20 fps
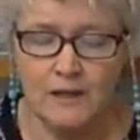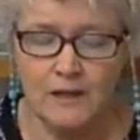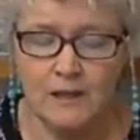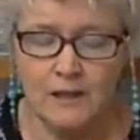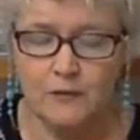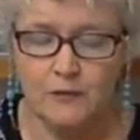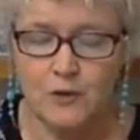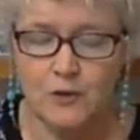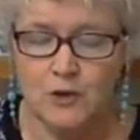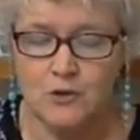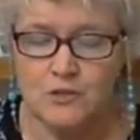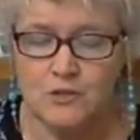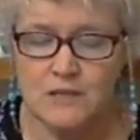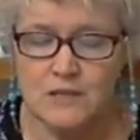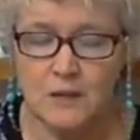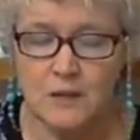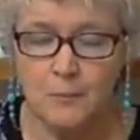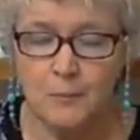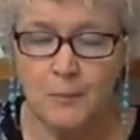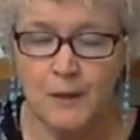If you're using
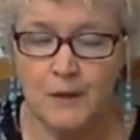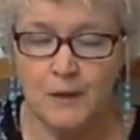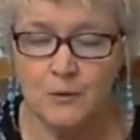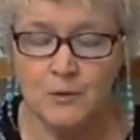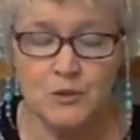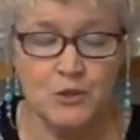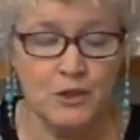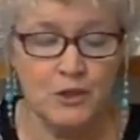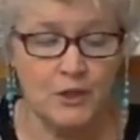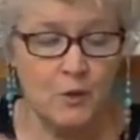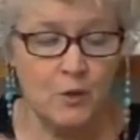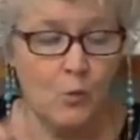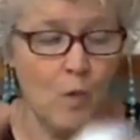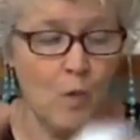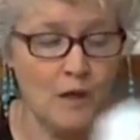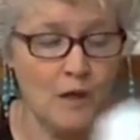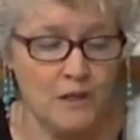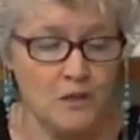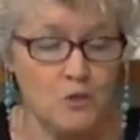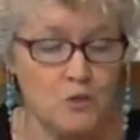a big one, you're going to
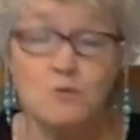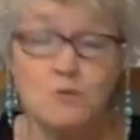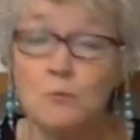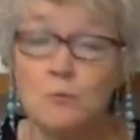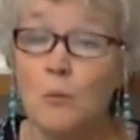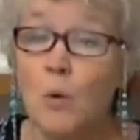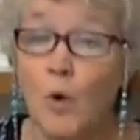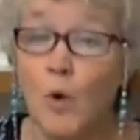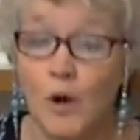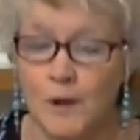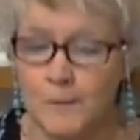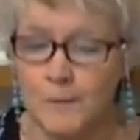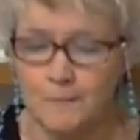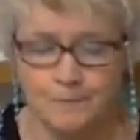want to use more.